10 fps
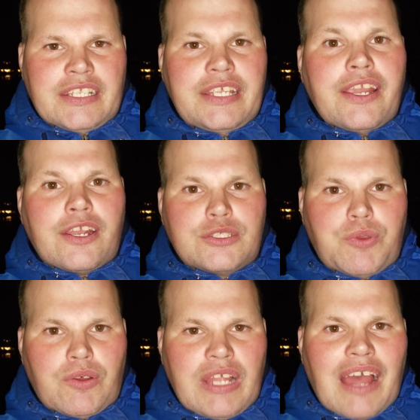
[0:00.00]
The Earth
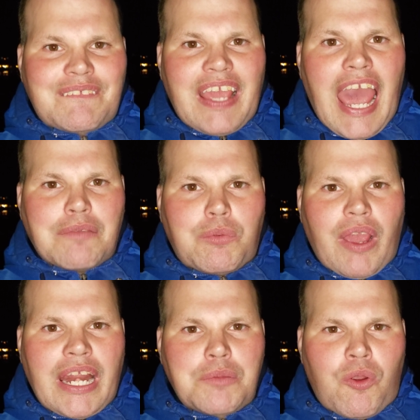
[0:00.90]
will not be habitable
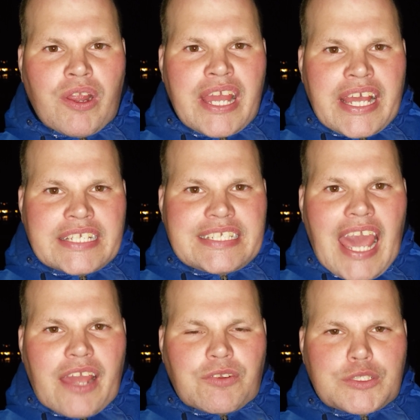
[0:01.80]
anymore.
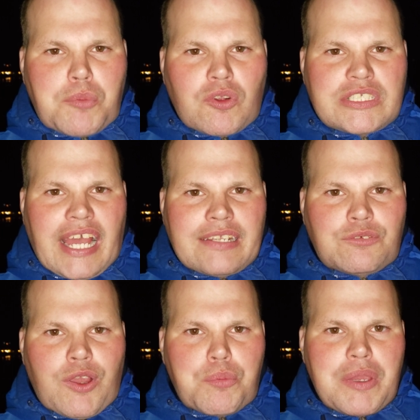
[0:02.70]
Saturn's moon
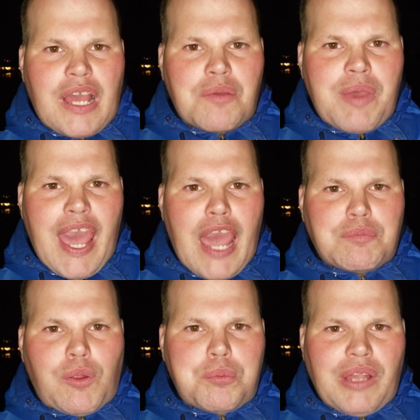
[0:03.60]
Titan will become
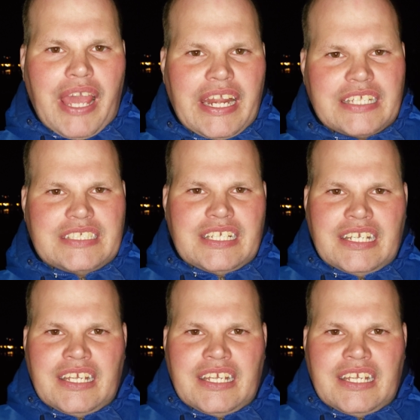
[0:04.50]
habitable planets.